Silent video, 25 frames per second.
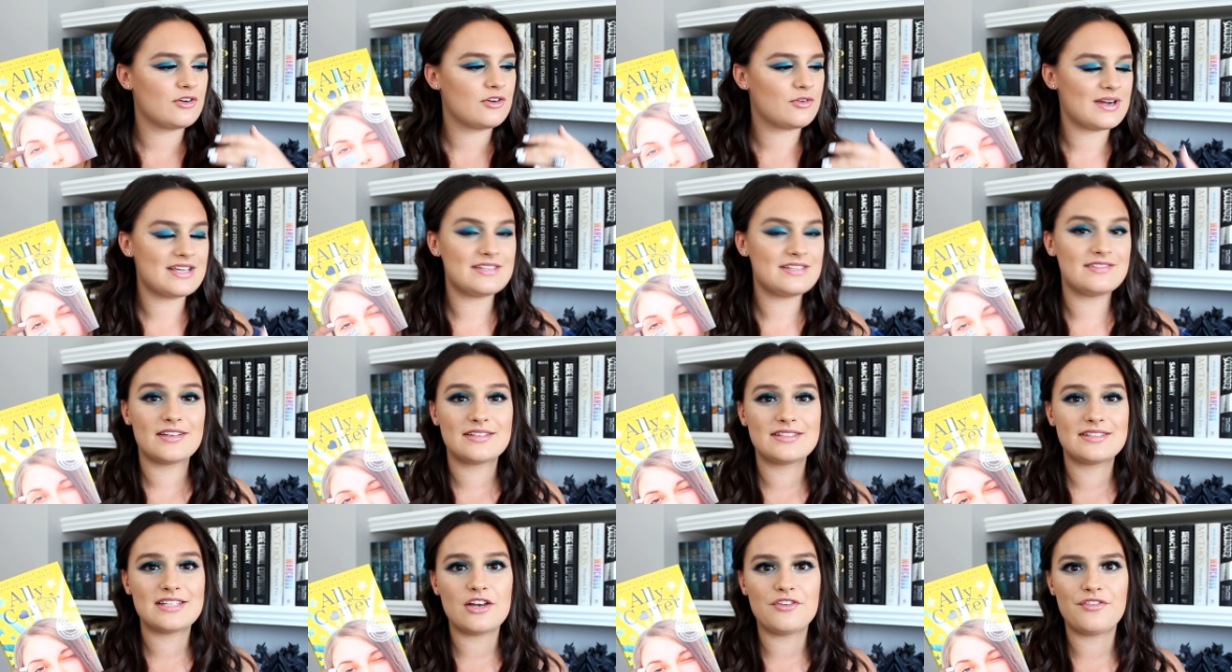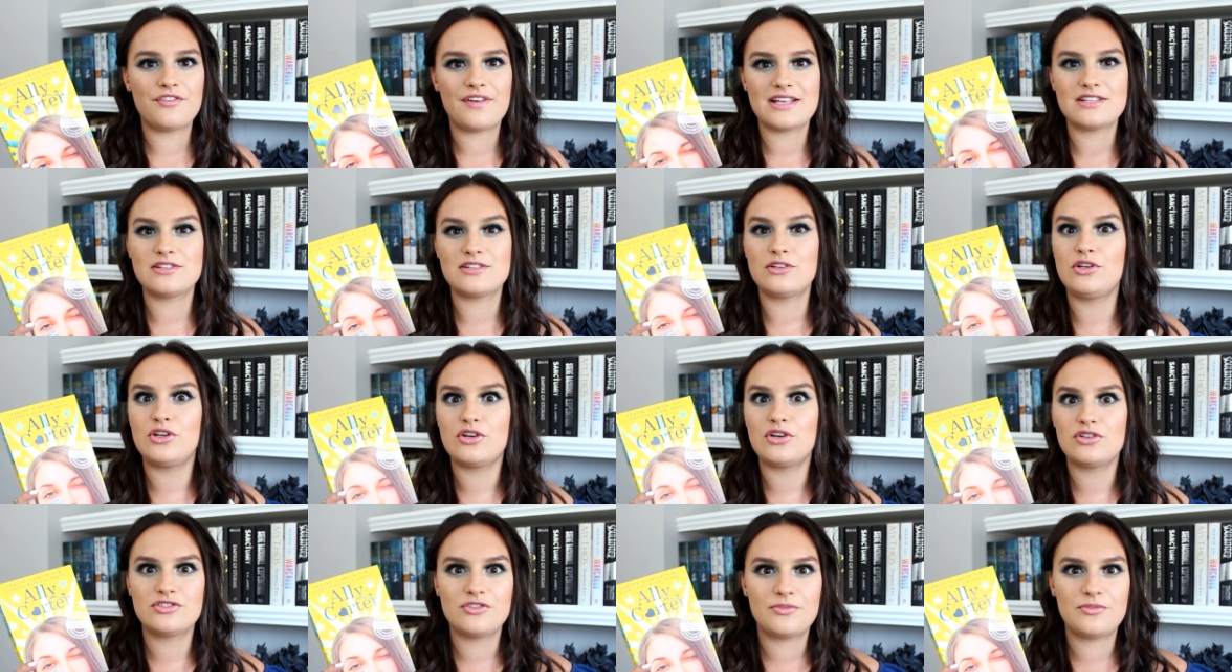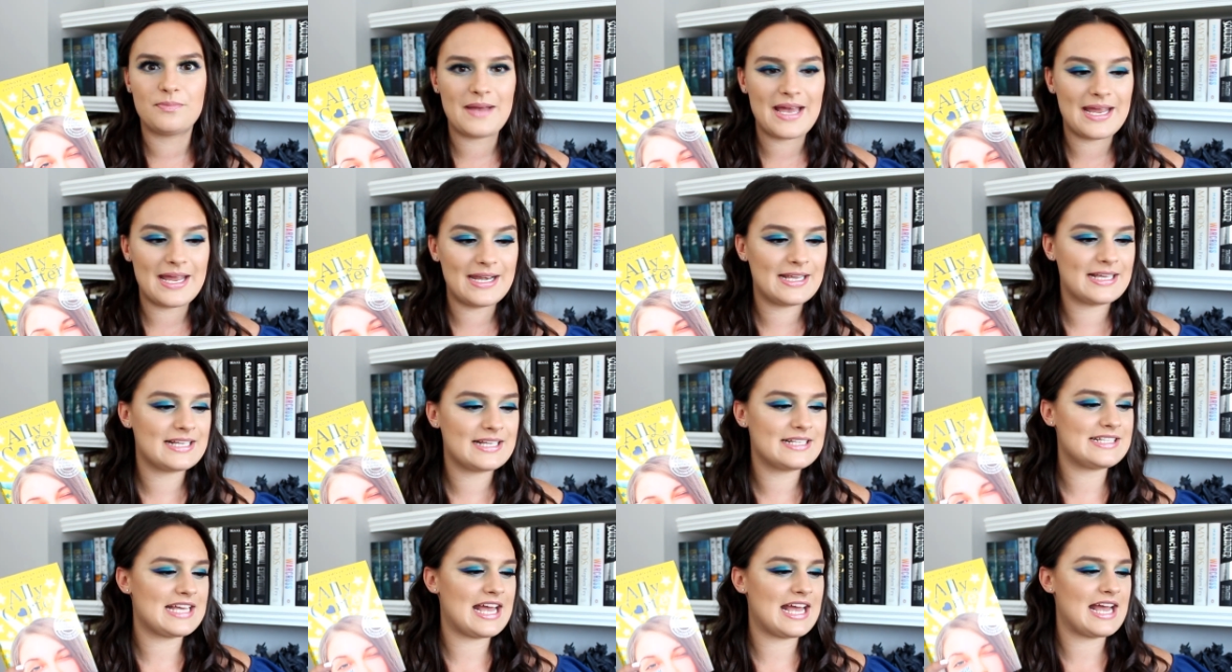Grace herself has a lot of panic
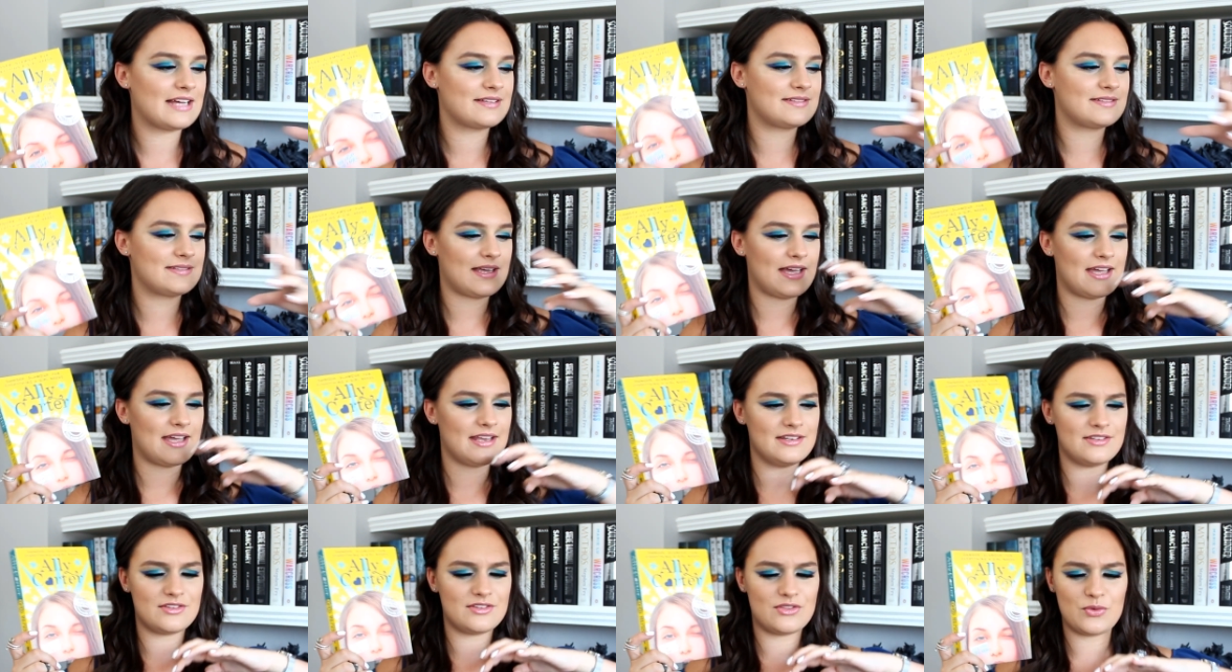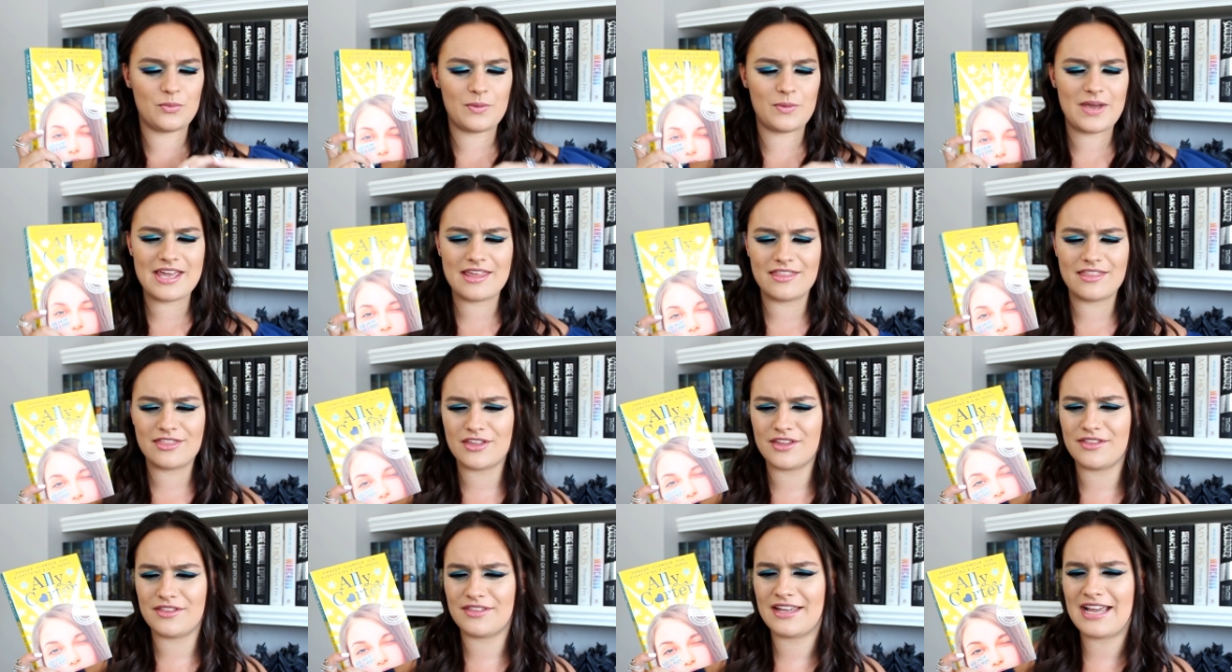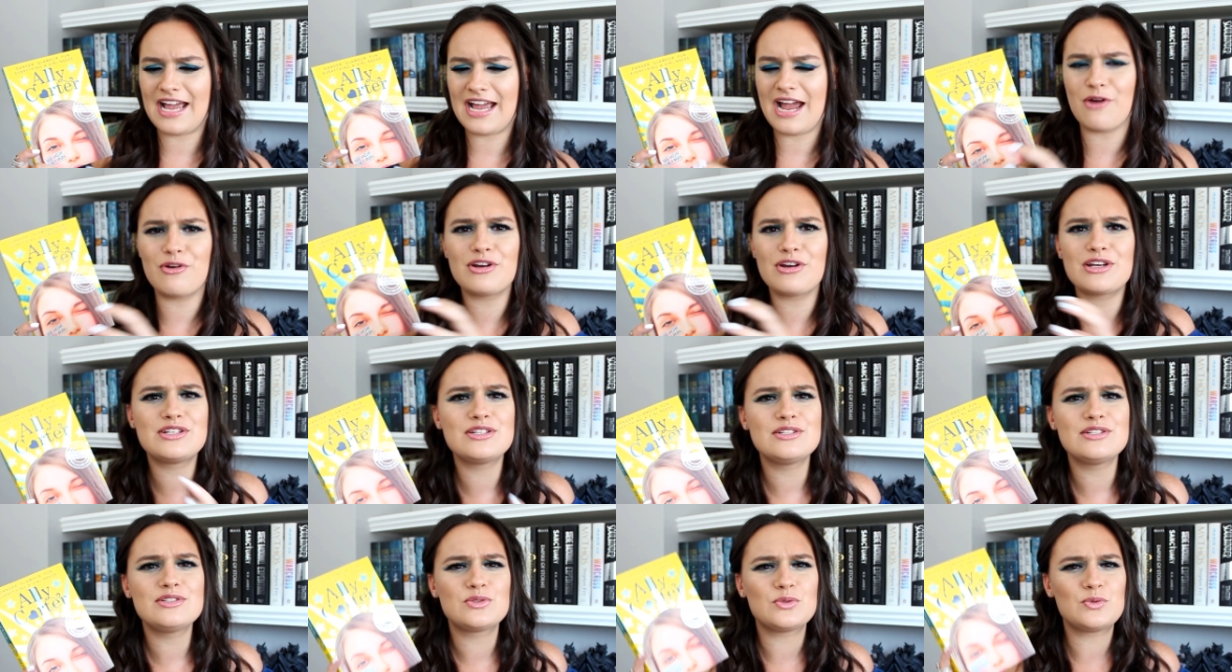attacks, and the way that the
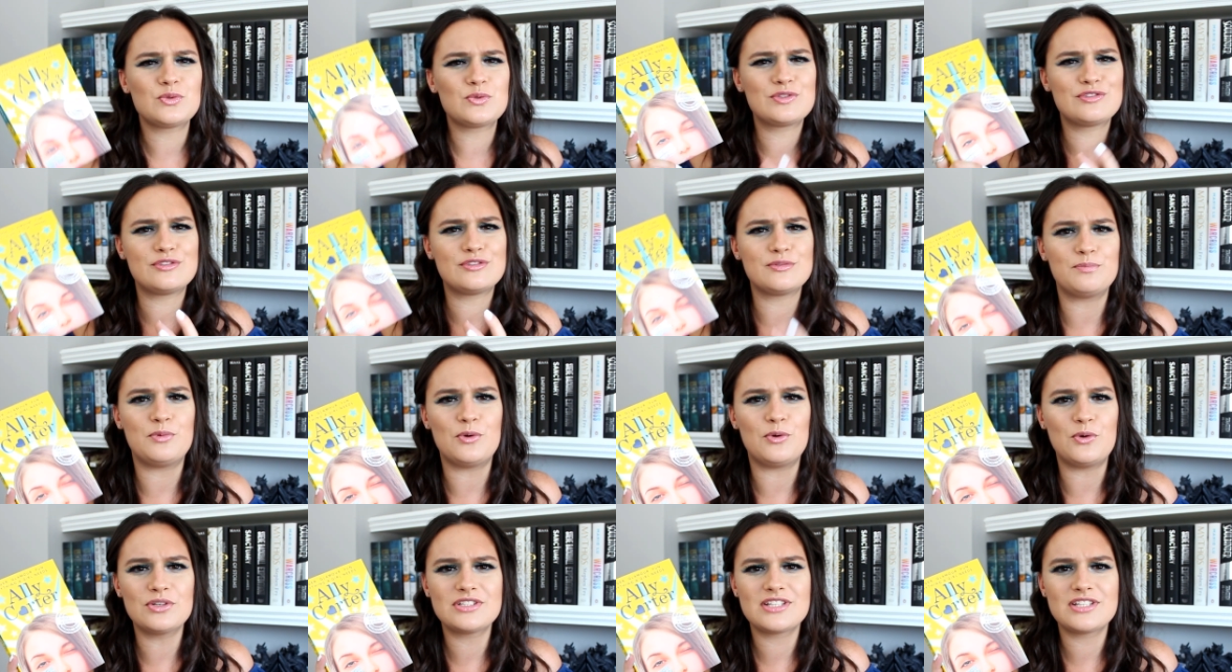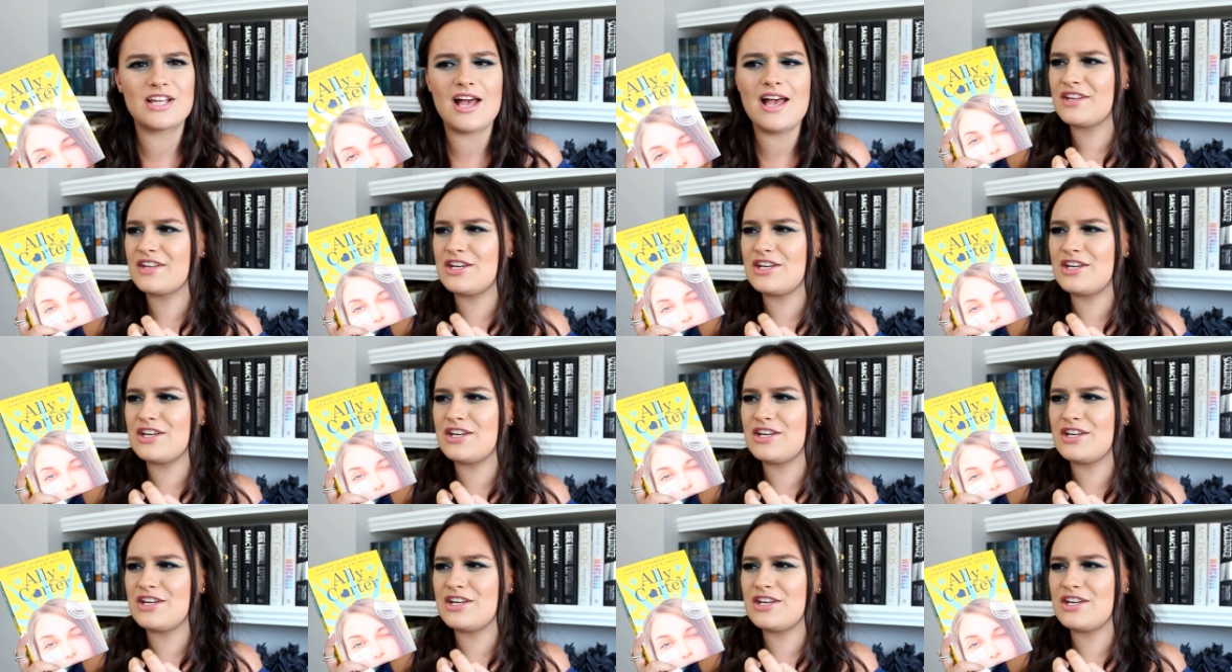characters all support her